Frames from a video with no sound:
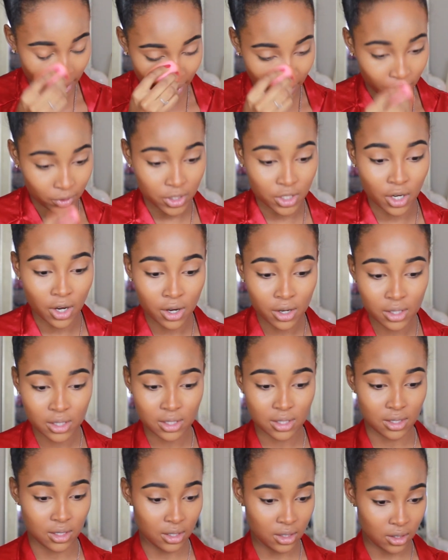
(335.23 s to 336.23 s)
like, return
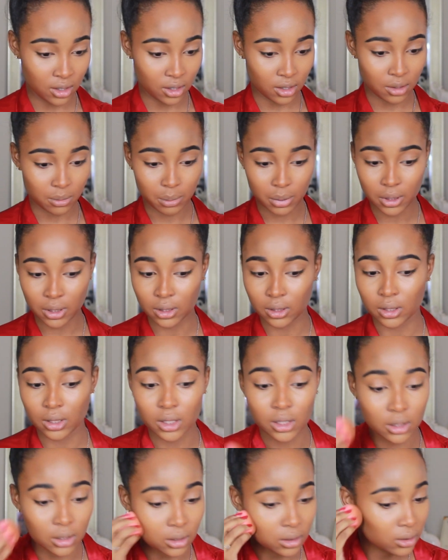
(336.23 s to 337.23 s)
the sender,
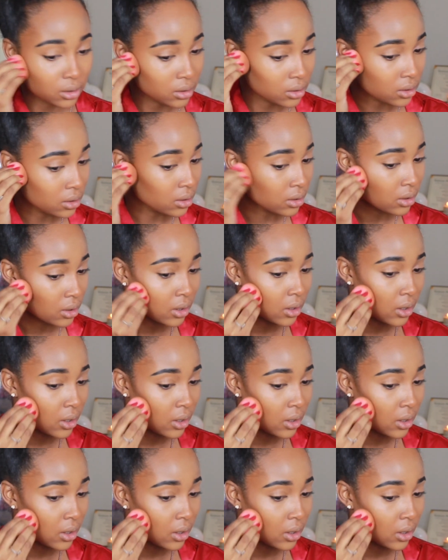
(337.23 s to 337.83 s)
please?